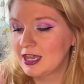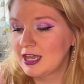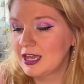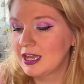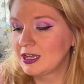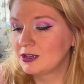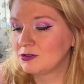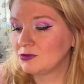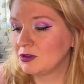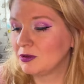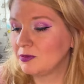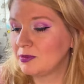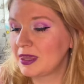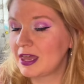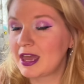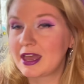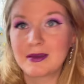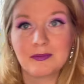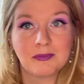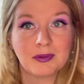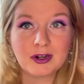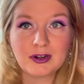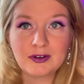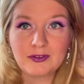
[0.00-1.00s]
and will be
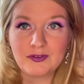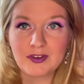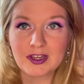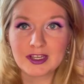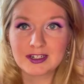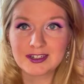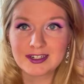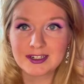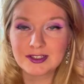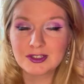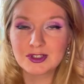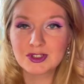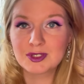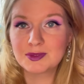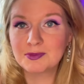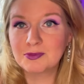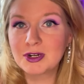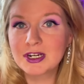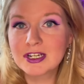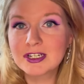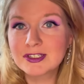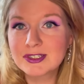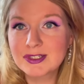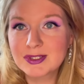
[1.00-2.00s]
a perfect
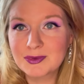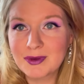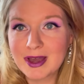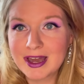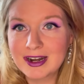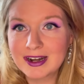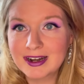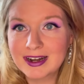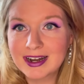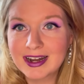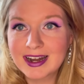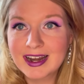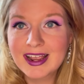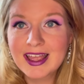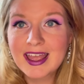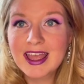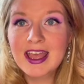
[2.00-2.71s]
spring sweater